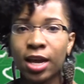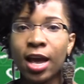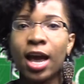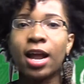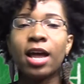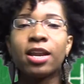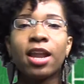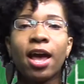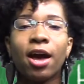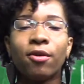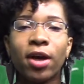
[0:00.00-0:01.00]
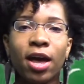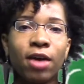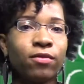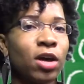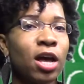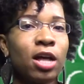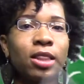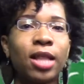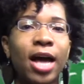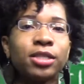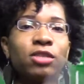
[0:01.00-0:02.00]
and I now have
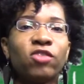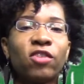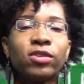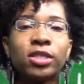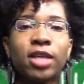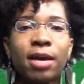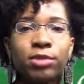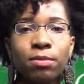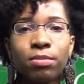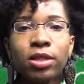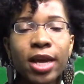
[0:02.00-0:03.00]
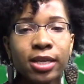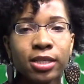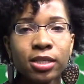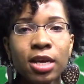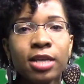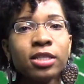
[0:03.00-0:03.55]
lots of different steps in place